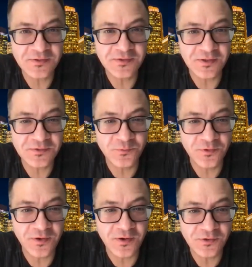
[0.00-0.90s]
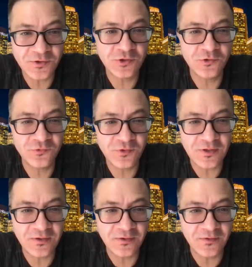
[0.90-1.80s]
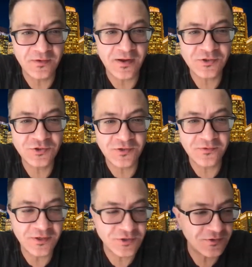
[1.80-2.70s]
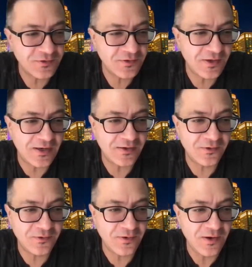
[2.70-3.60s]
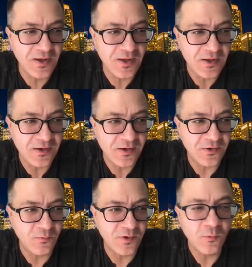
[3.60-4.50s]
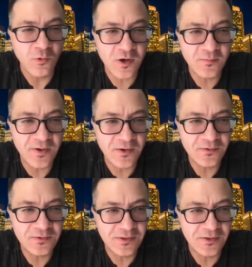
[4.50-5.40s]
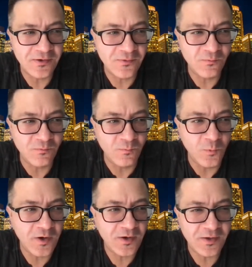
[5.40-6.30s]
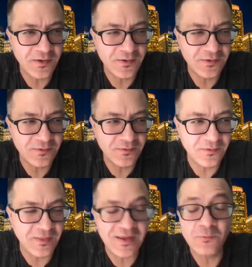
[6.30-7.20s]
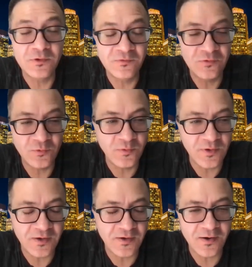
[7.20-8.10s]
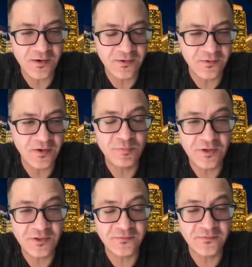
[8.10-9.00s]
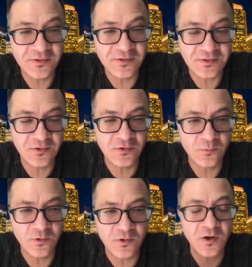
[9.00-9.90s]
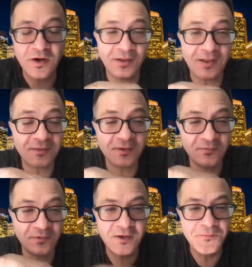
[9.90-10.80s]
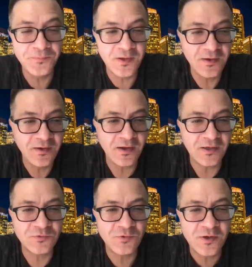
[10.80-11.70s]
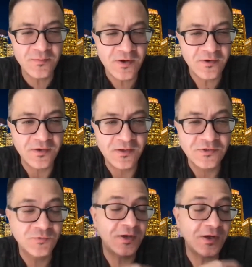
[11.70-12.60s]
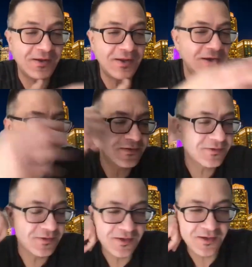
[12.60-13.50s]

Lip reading: amongst us with our children and the next generation. And, we worry about, what they will do in place of us. And, we're all collectively, as Greek Americans, Greek Canadians,